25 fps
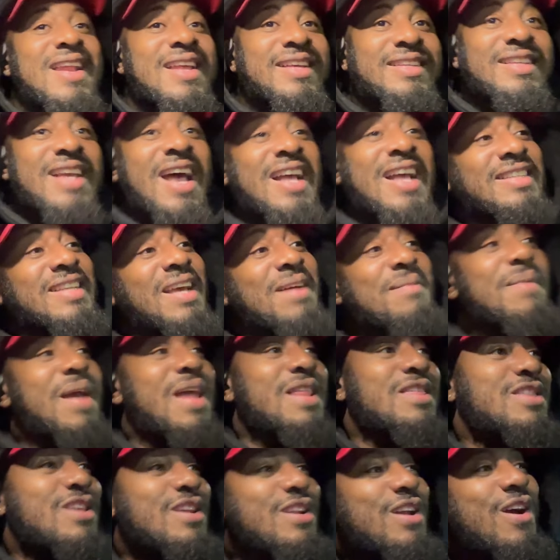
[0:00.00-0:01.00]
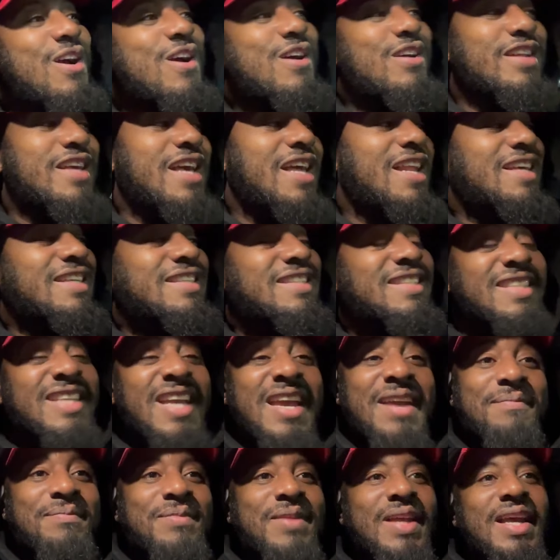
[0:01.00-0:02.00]
as, as I mentioned earlier, the
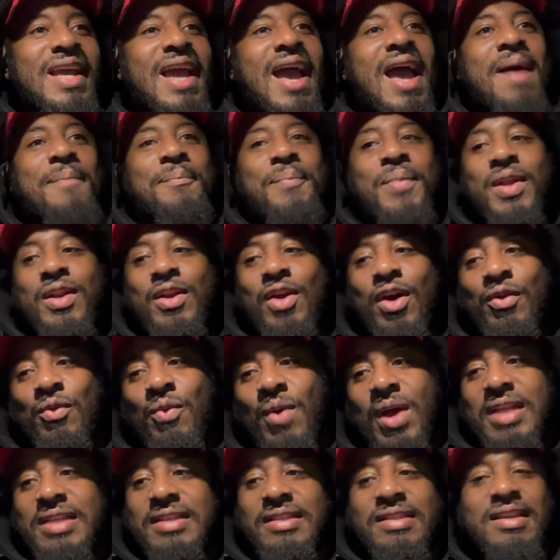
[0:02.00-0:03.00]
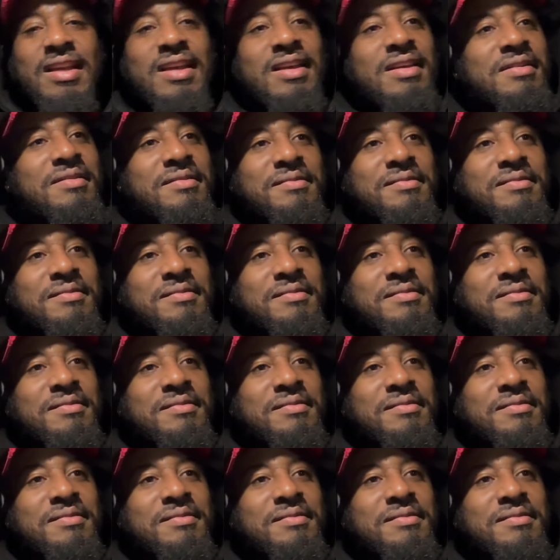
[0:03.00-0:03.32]
same thing happened on Wednesday.